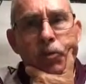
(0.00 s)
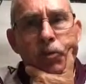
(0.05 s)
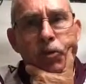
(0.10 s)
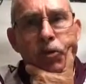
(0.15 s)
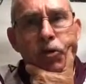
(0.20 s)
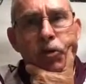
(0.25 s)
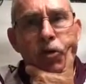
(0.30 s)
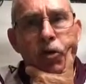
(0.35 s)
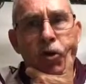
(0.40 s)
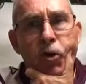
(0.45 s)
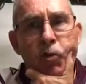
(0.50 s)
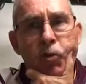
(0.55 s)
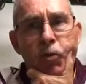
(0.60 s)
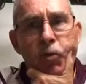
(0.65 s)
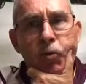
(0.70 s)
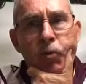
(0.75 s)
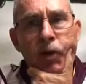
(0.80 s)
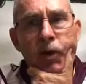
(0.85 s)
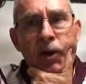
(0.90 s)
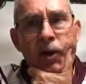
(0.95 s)
score
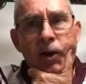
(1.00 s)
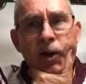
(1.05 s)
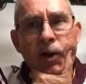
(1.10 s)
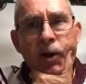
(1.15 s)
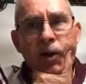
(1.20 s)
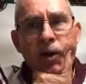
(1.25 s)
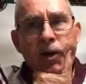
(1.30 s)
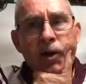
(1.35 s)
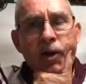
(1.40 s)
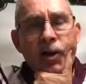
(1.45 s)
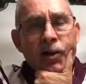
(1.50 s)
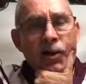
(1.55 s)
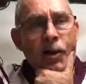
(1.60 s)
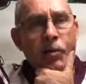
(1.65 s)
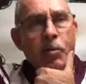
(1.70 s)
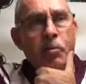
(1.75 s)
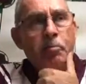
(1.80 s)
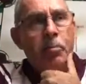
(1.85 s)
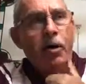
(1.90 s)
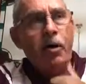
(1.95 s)
was when there
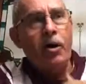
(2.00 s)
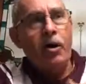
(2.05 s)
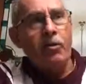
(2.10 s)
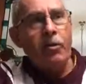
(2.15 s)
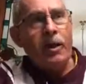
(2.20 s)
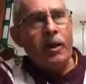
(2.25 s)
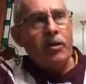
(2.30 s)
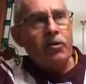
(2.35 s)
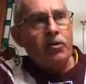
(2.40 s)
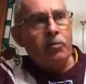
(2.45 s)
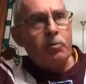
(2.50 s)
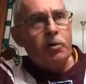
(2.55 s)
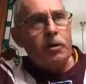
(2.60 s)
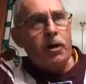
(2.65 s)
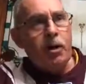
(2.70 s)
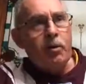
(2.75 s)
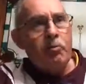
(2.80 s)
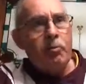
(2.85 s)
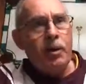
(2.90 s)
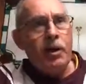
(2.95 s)
were bye rounds, and we
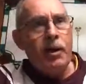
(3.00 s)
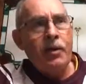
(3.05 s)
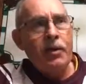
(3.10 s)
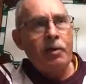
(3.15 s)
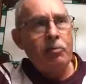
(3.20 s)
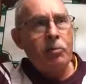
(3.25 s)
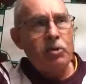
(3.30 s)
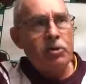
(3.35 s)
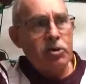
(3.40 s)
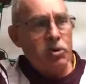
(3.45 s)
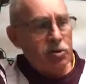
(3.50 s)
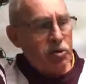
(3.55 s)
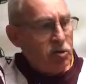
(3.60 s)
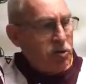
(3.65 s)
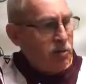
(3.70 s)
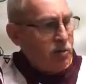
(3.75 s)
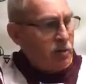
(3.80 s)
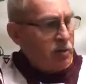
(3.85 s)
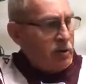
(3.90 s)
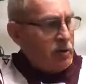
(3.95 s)
don't play them this year,
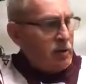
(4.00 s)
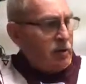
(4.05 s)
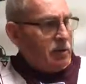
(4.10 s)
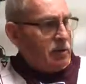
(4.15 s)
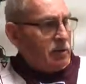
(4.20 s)
do we?